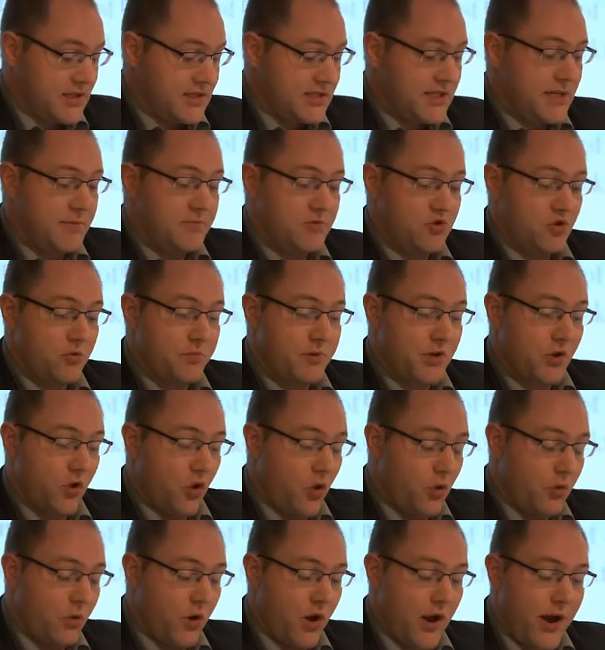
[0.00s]
seemed to be
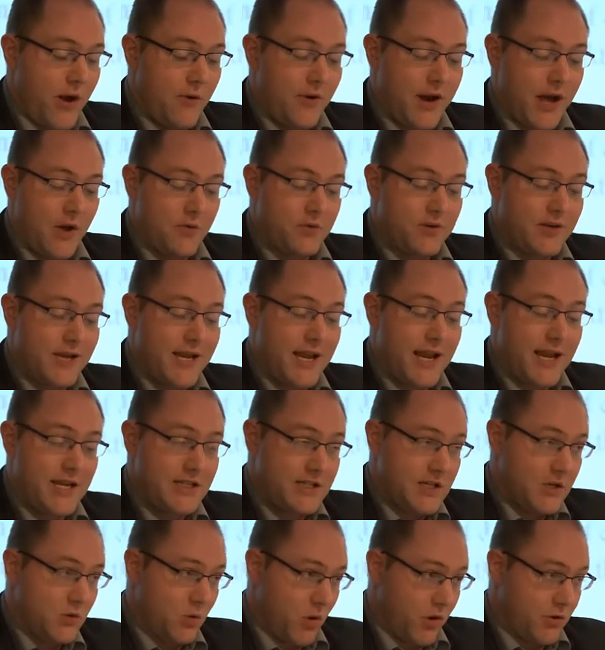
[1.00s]
over around
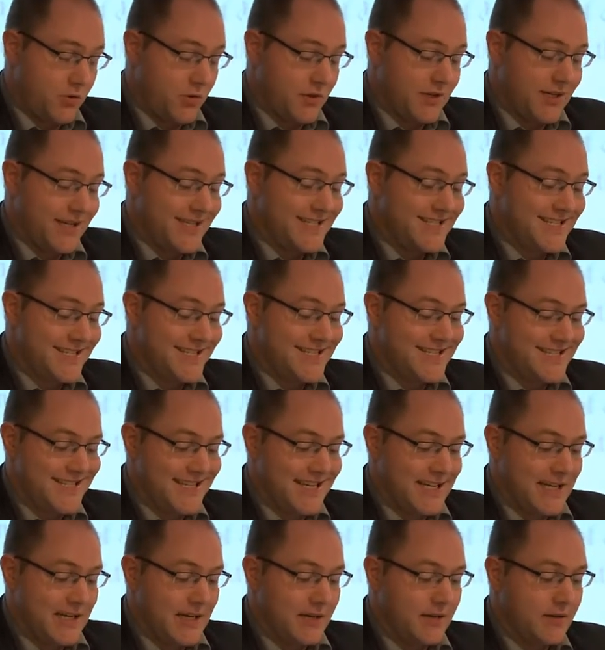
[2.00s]

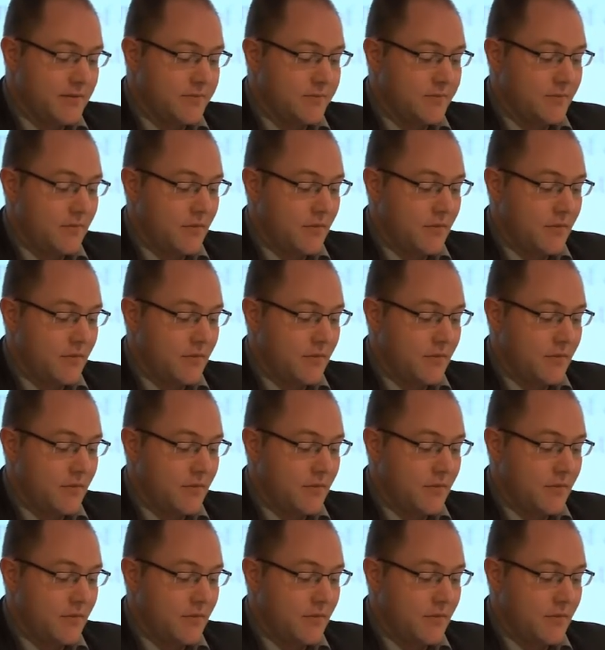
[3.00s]
1816.